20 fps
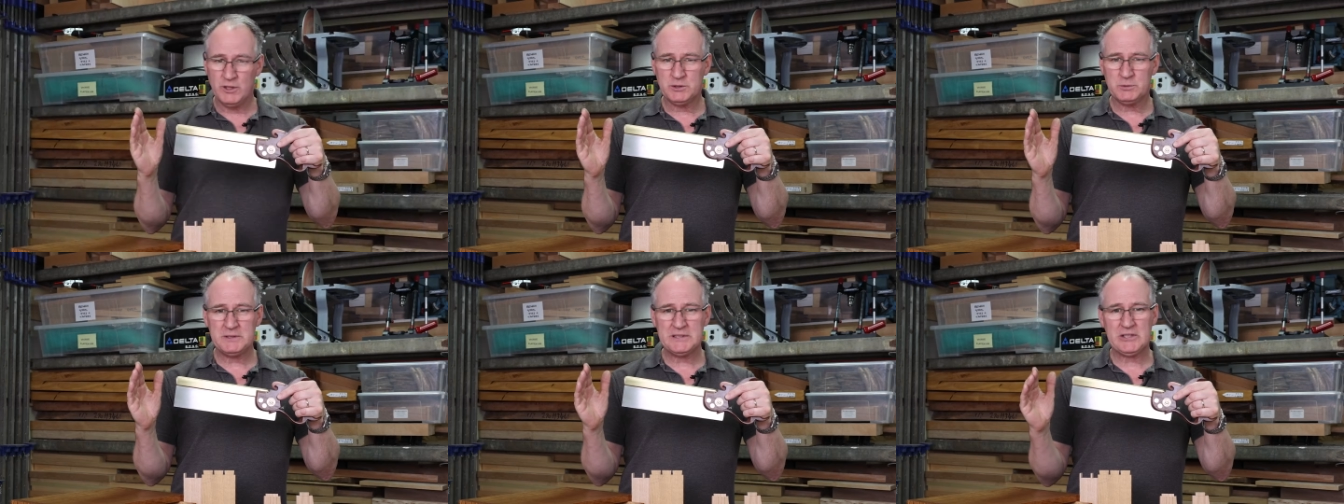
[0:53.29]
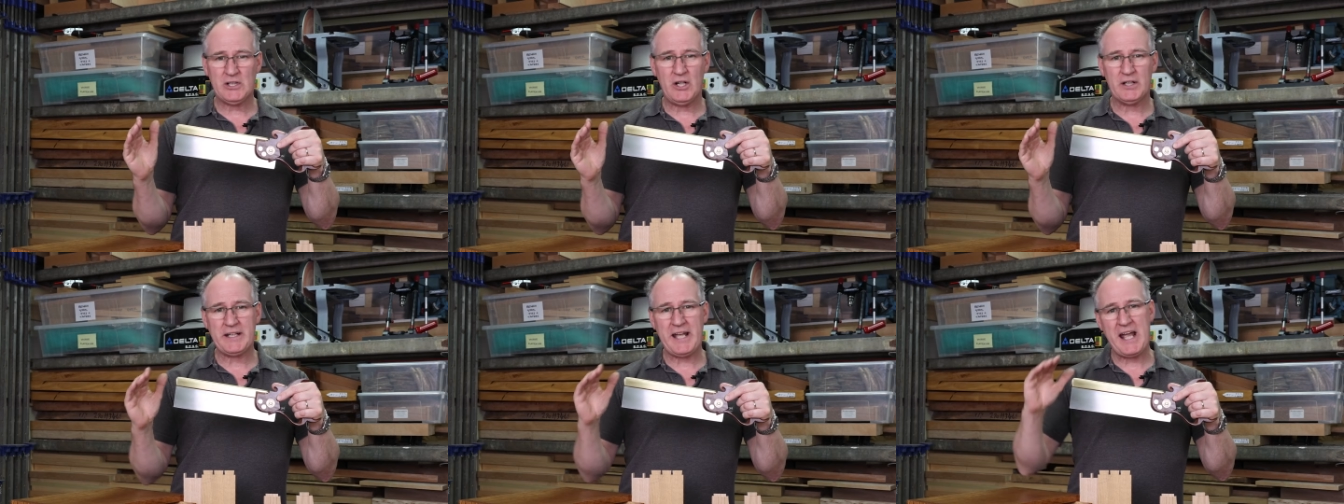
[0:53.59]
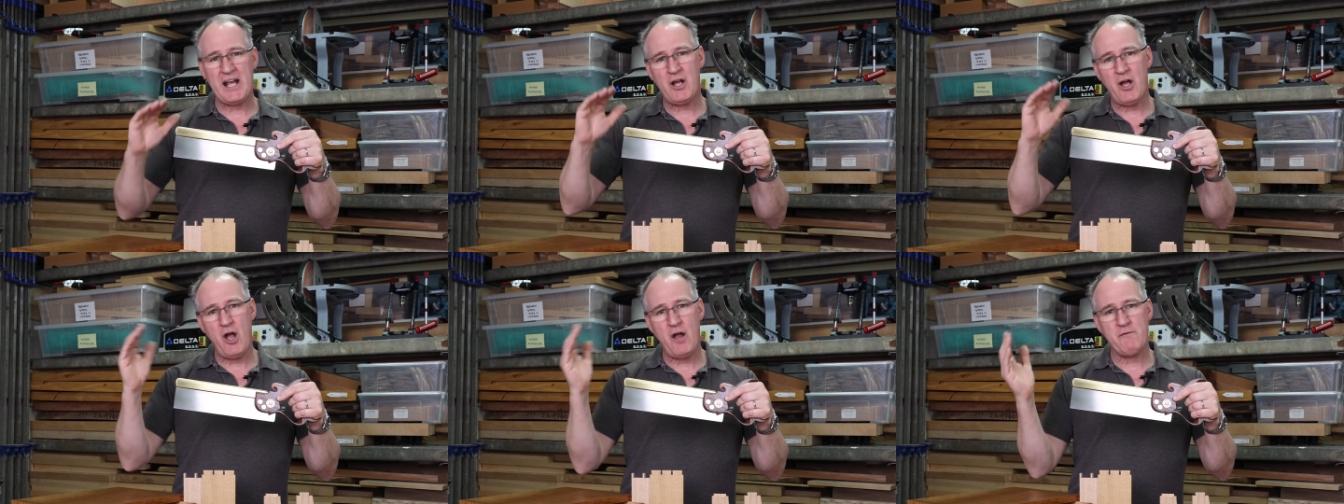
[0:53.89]
Once we start
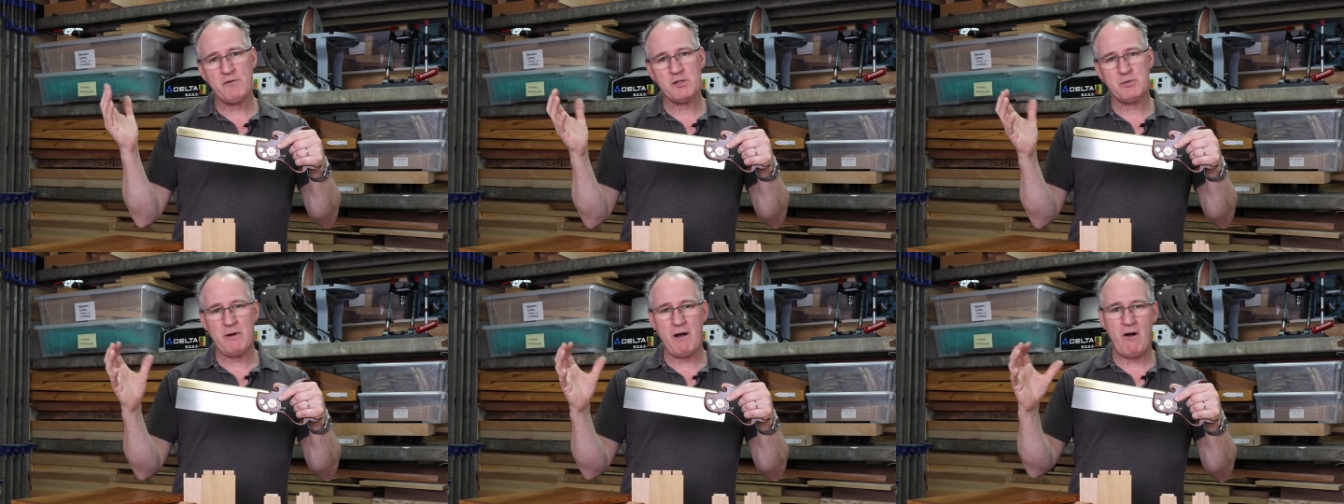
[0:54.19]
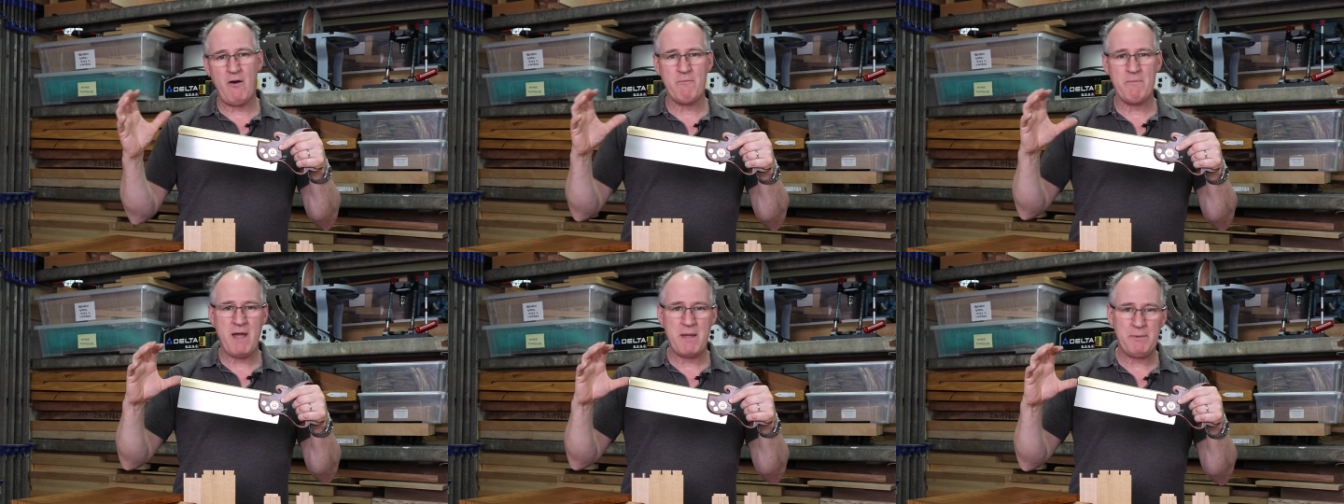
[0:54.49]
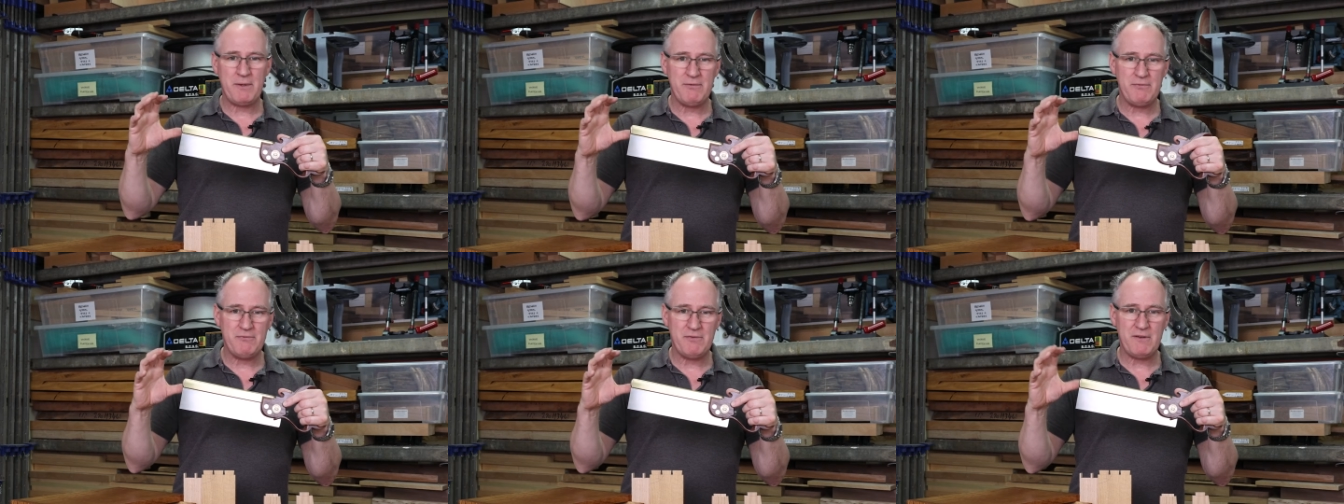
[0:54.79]
getting over 12,
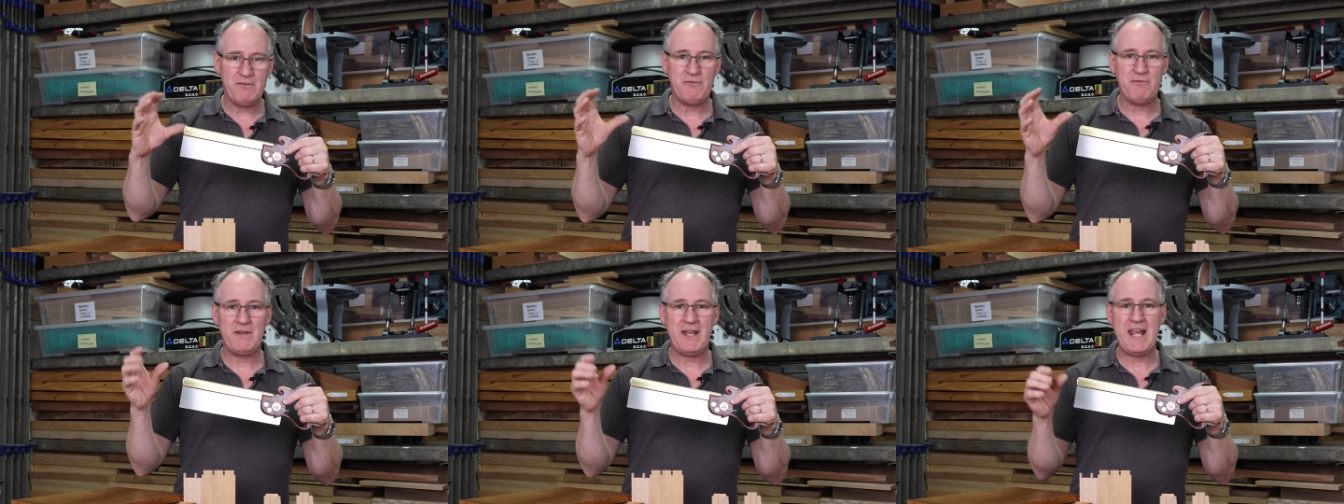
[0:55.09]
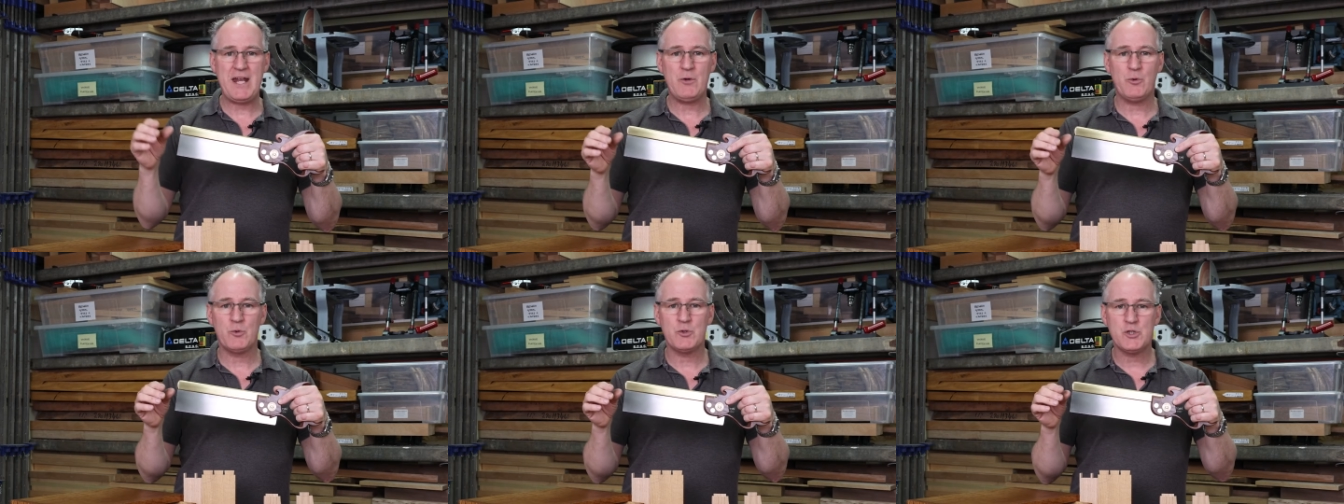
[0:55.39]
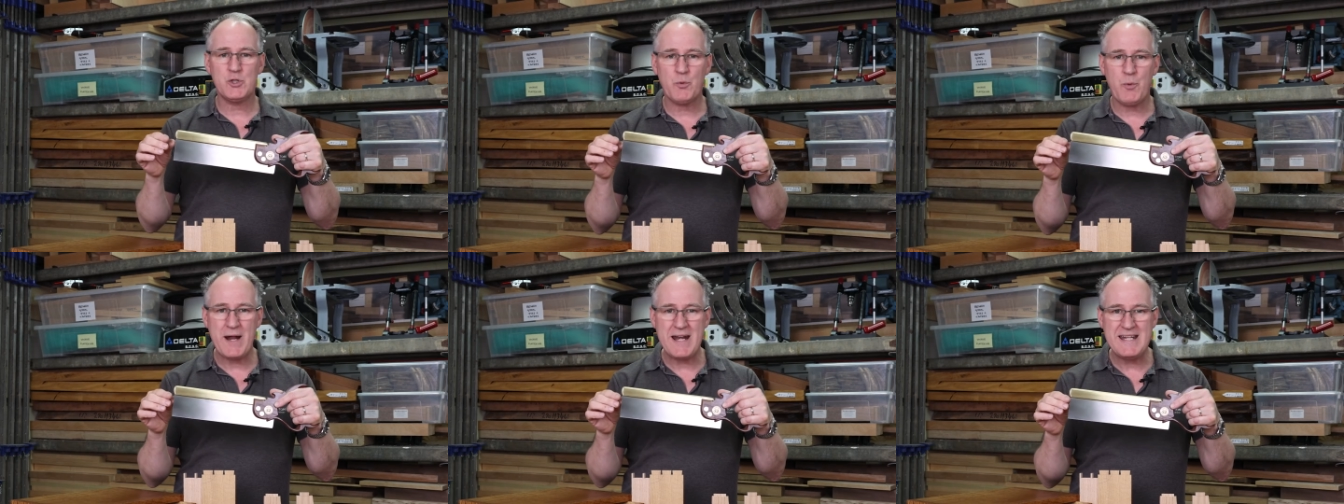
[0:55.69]
maybe 15 or
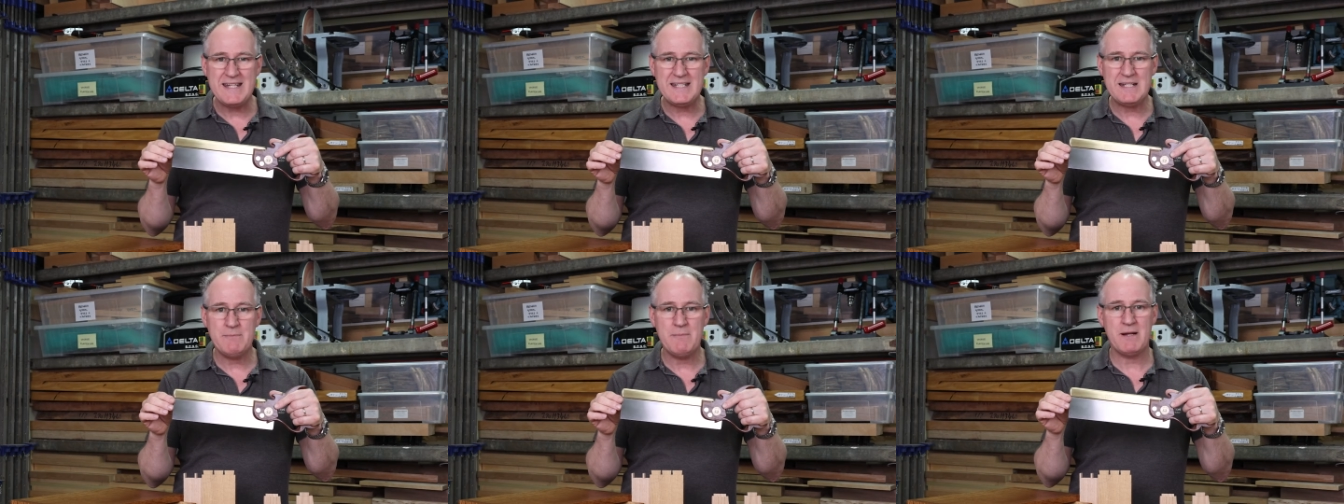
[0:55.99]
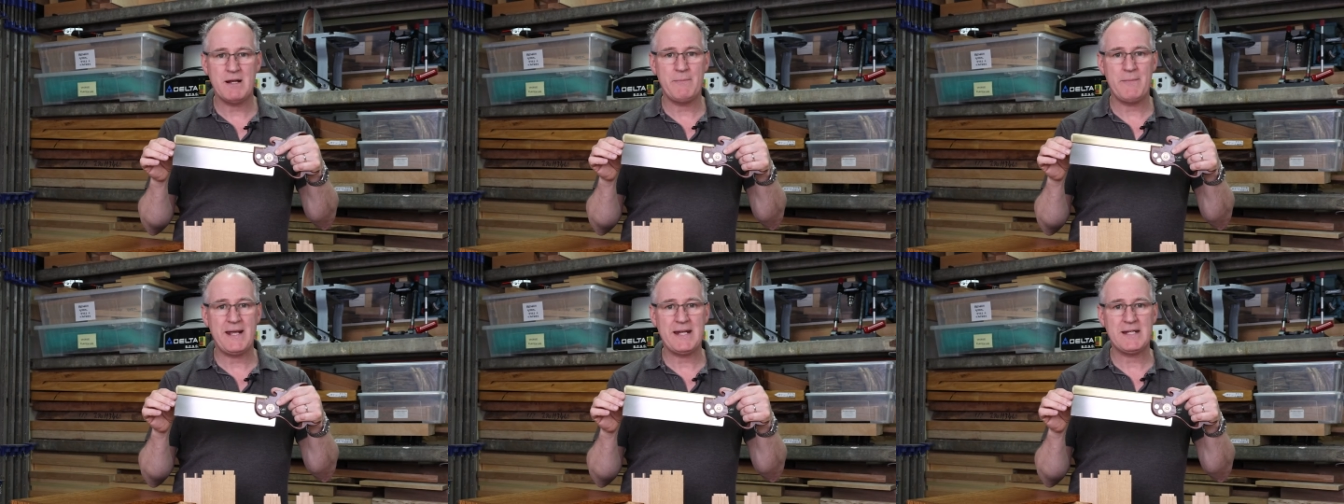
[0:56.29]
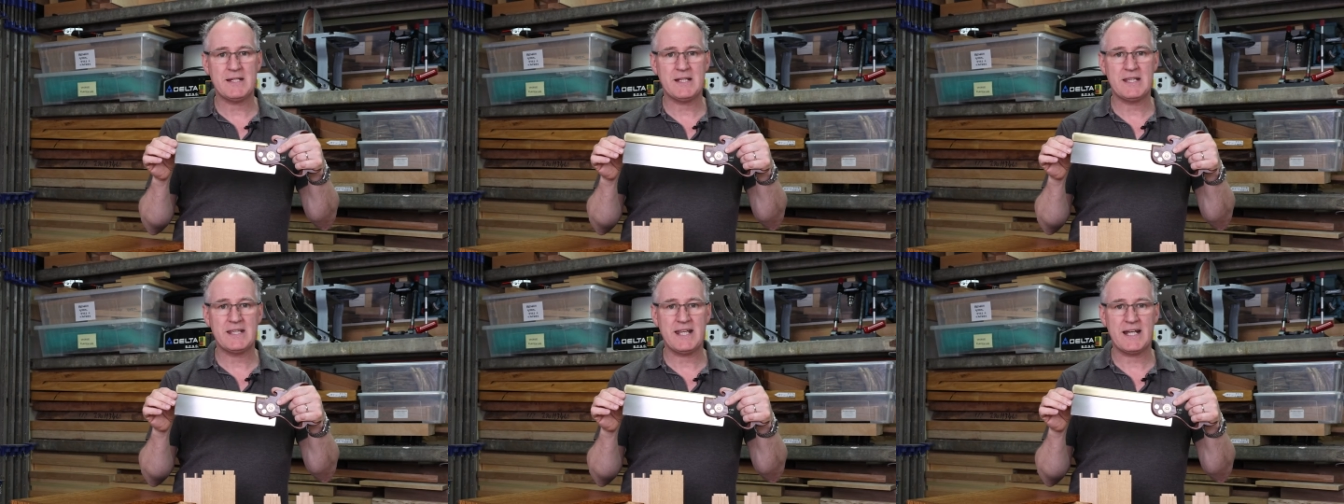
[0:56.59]

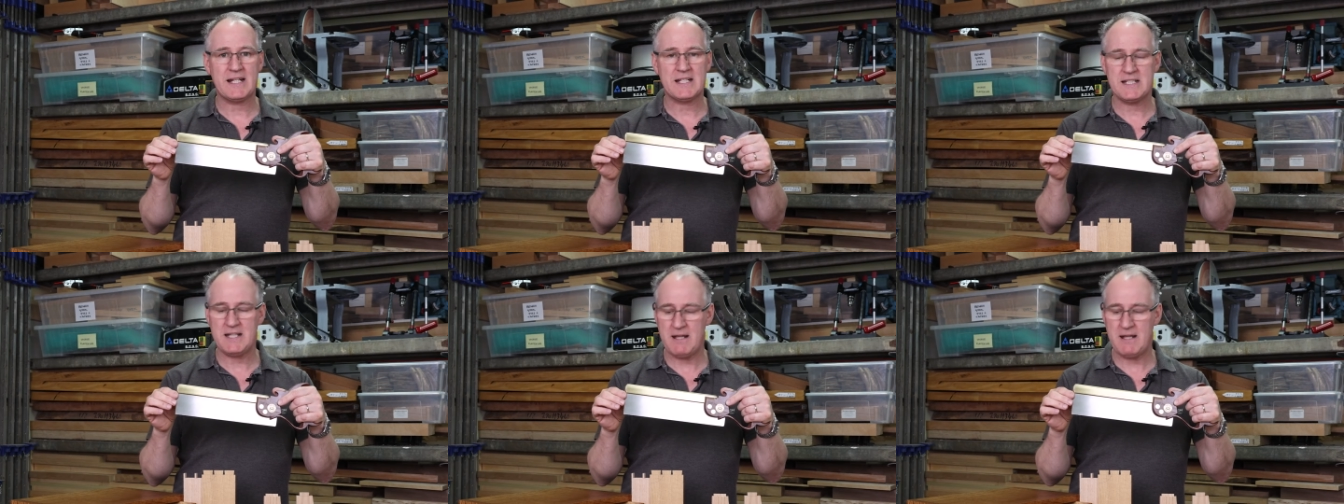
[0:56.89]
20mm thick